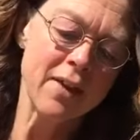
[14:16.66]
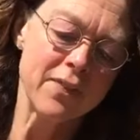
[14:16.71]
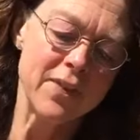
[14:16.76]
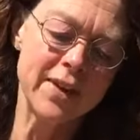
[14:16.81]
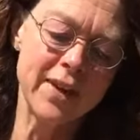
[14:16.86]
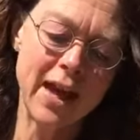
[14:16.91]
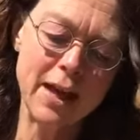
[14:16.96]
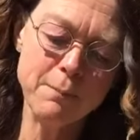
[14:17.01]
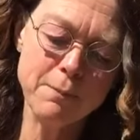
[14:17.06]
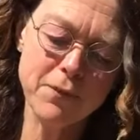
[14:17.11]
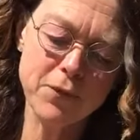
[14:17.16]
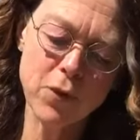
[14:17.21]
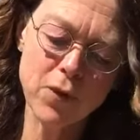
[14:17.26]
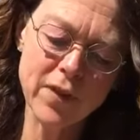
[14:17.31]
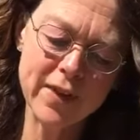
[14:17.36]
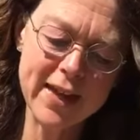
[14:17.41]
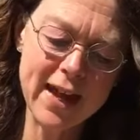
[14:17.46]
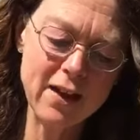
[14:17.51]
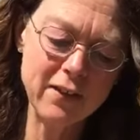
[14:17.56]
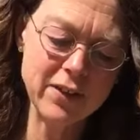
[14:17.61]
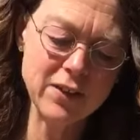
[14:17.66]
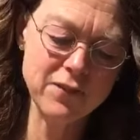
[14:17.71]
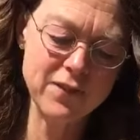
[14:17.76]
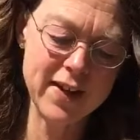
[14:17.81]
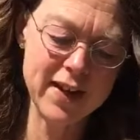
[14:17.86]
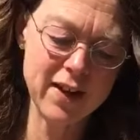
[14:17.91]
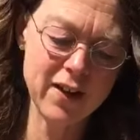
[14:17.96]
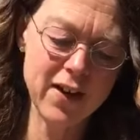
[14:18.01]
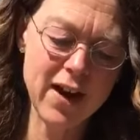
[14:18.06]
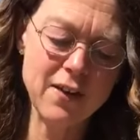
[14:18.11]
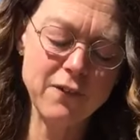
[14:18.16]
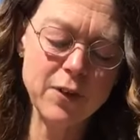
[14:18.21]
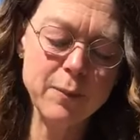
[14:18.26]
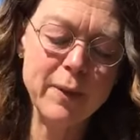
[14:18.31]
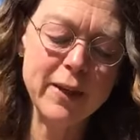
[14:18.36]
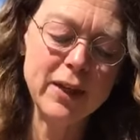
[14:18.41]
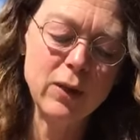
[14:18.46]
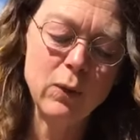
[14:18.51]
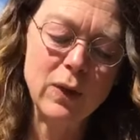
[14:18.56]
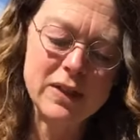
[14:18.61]
The night before the county fair,
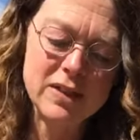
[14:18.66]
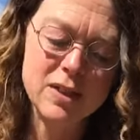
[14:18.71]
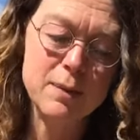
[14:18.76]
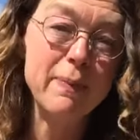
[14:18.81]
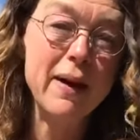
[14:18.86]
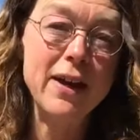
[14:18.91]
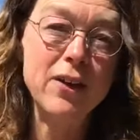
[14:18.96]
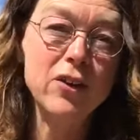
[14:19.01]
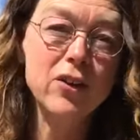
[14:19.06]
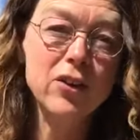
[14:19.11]
everybody went to bed